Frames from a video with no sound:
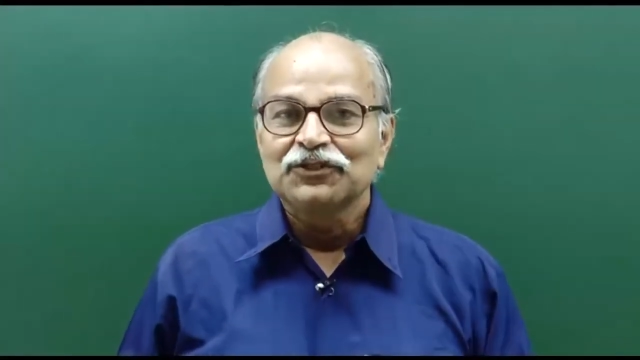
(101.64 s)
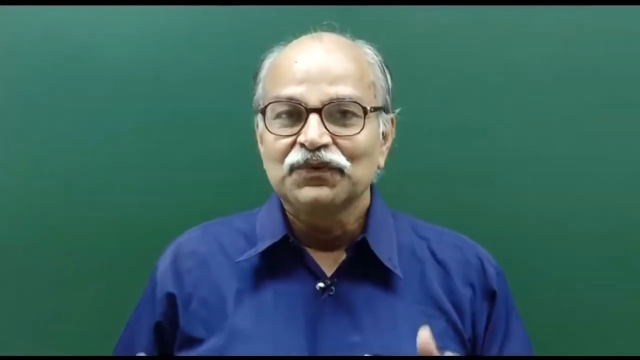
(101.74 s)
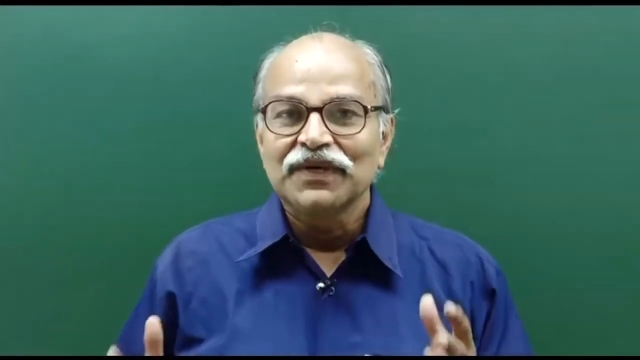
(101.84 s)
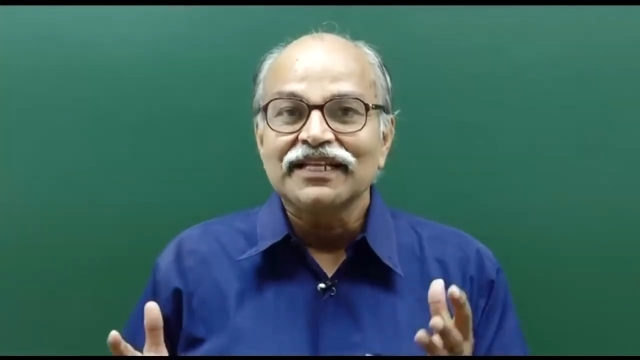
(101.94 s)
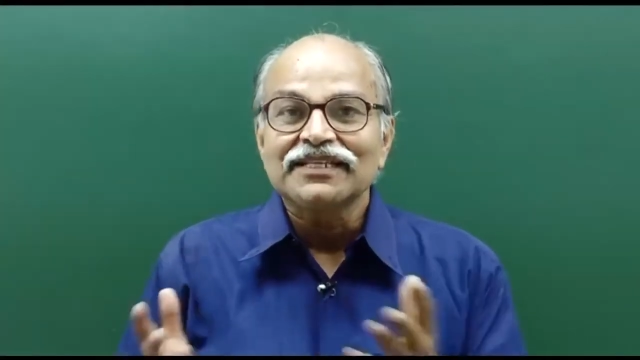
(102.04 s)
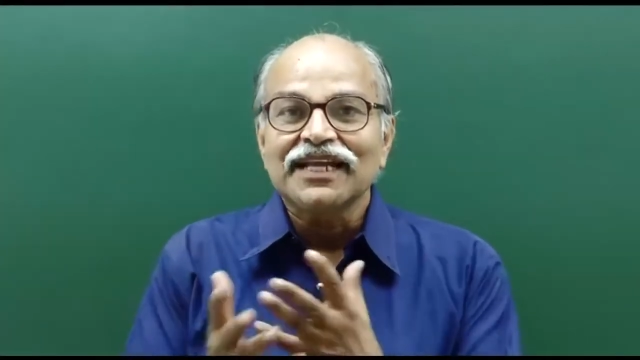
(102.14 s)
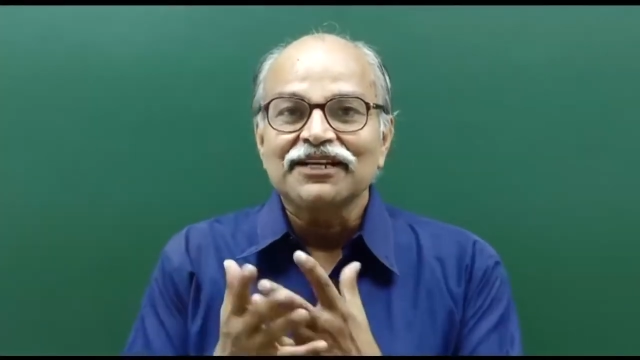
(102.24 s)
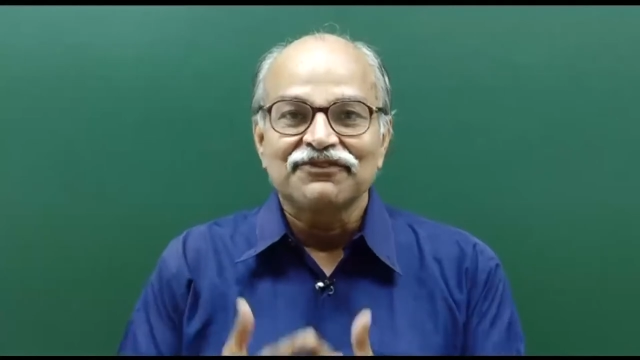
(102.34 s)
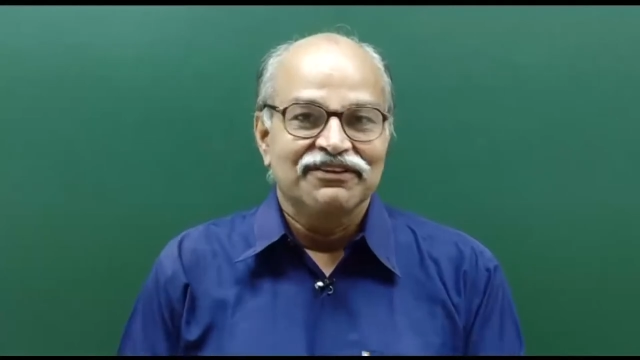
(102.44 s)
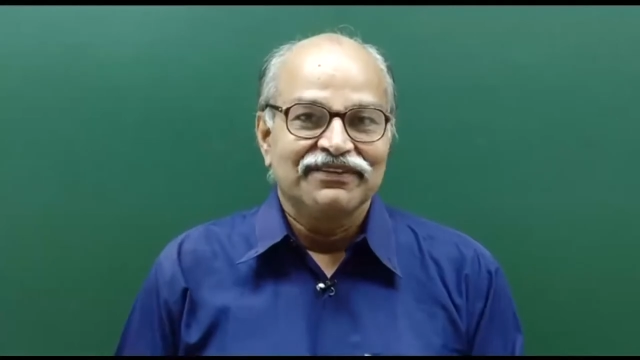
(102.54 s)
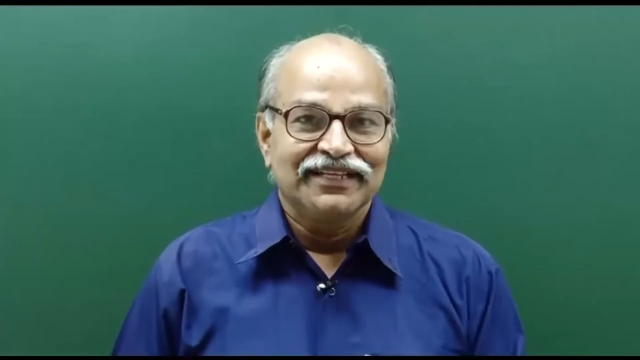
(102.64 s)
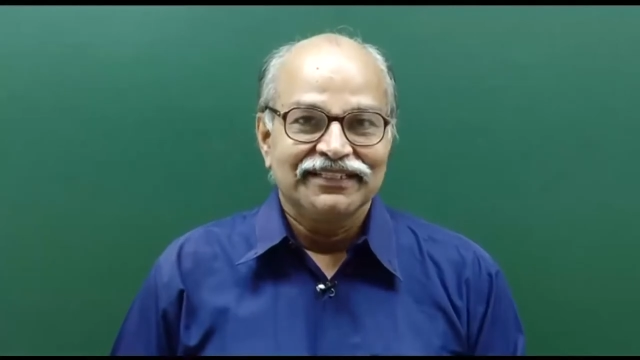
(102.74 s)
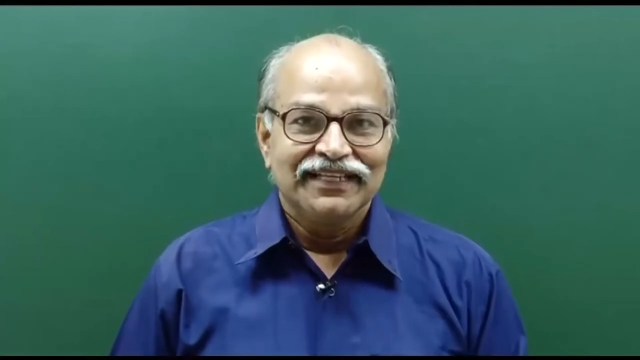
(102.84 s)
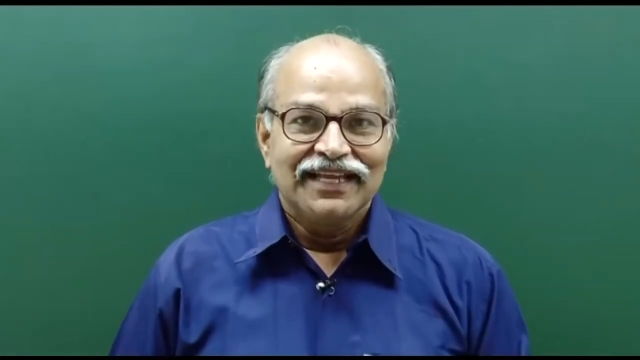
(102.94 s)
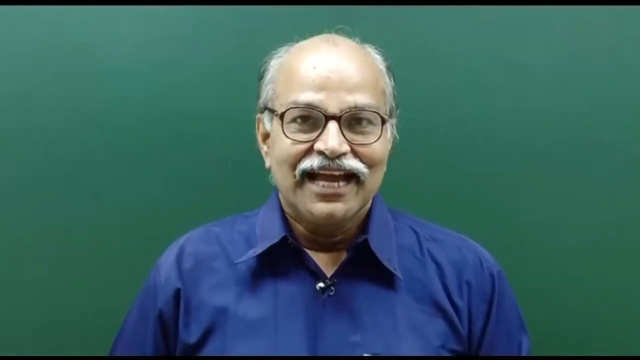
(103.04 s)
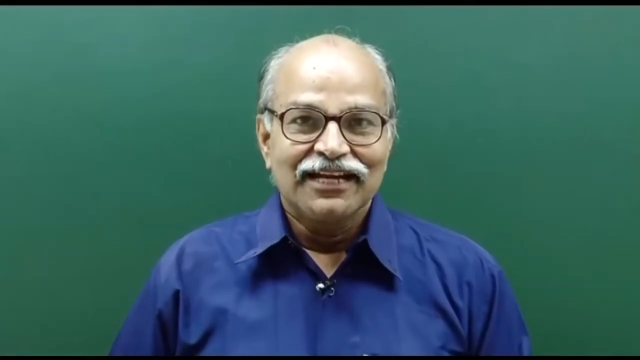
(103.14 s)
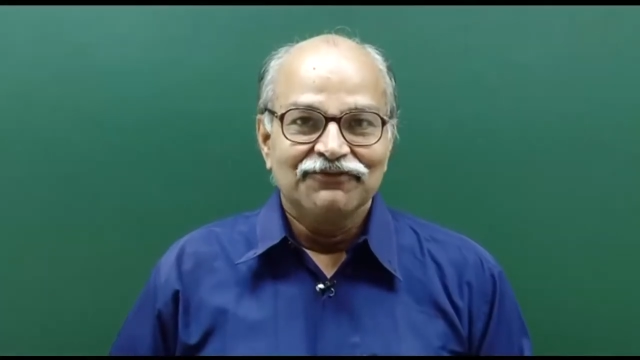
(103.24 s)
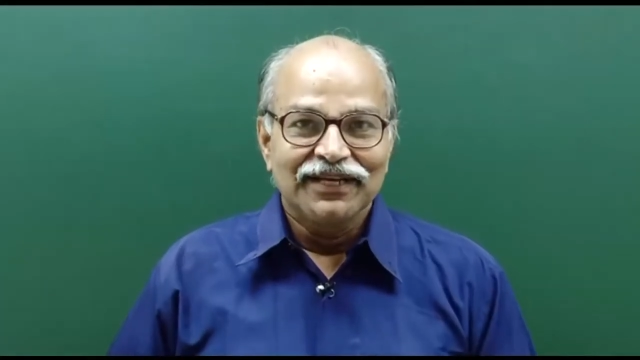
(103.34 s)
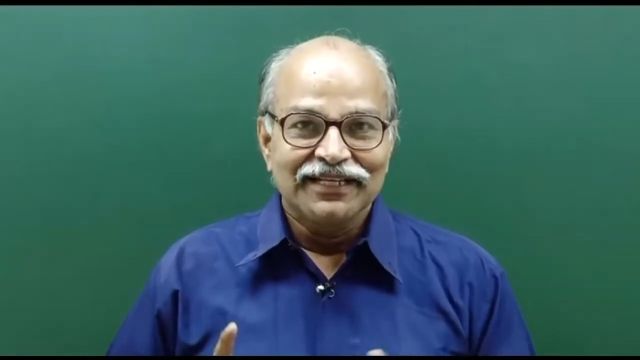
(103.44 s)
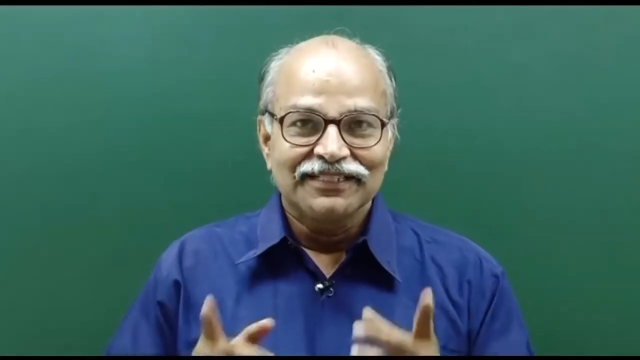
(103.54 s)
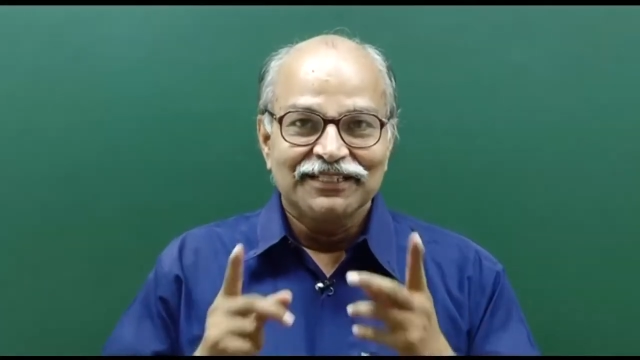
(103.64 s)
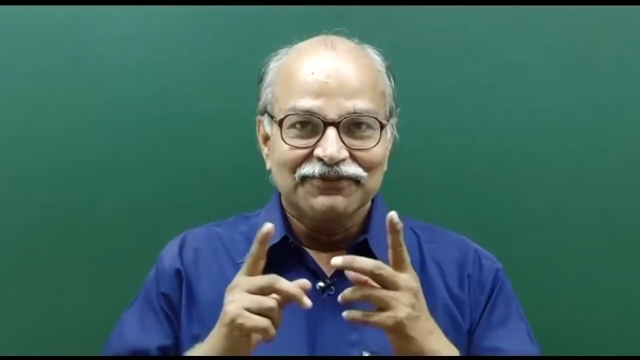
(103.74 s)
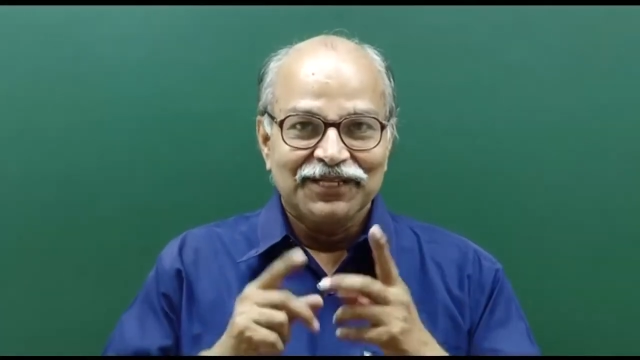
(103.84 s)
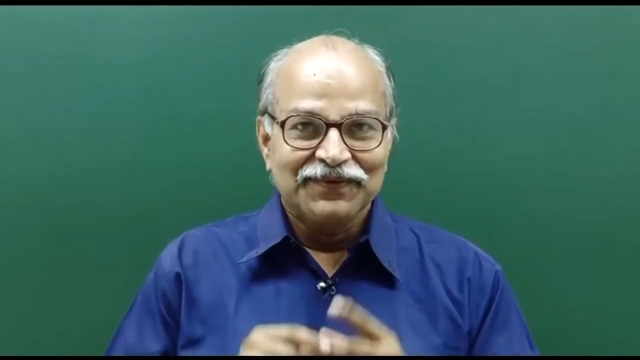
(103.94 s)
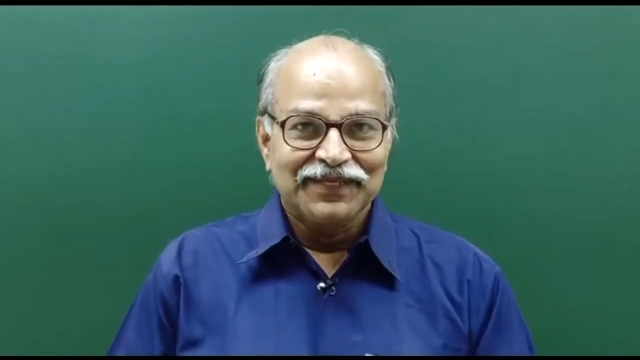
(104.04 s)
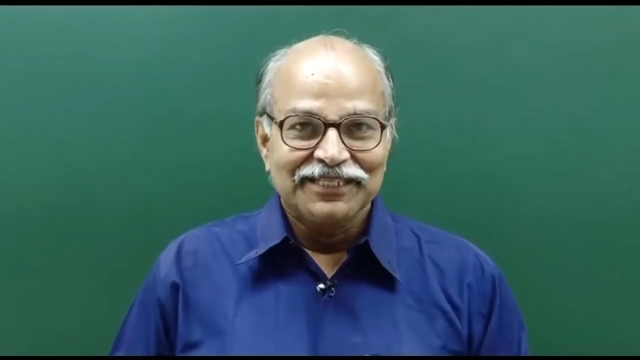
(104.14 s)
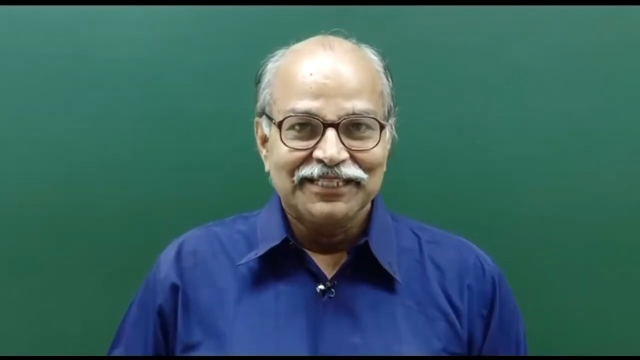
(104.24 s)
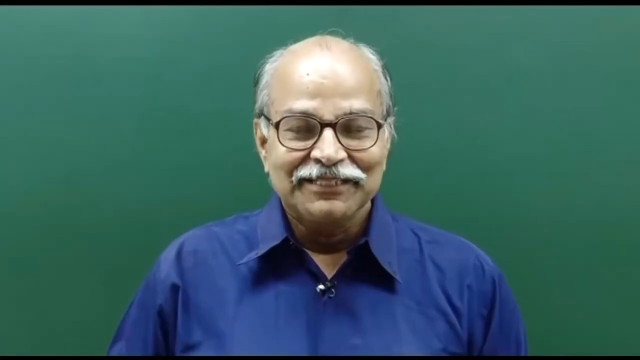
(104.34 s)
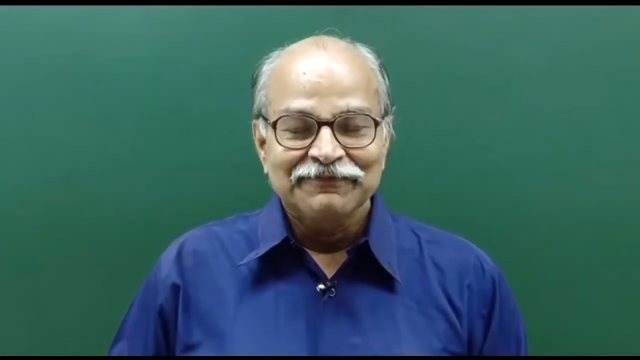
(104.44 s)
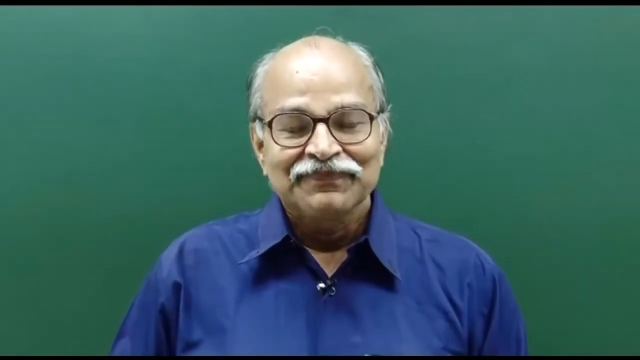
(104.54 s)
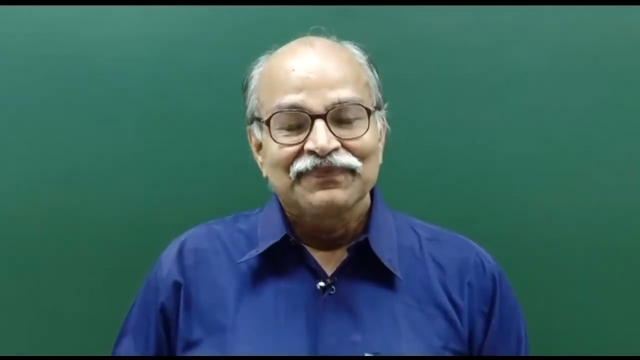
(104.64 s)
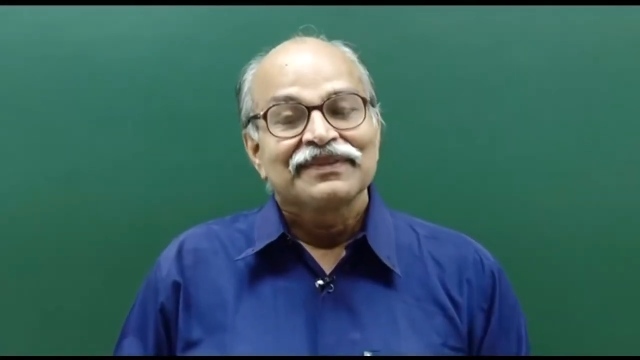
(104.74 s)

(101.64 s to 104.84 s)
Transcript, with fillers: So, where is that wavelength and where is the frequency?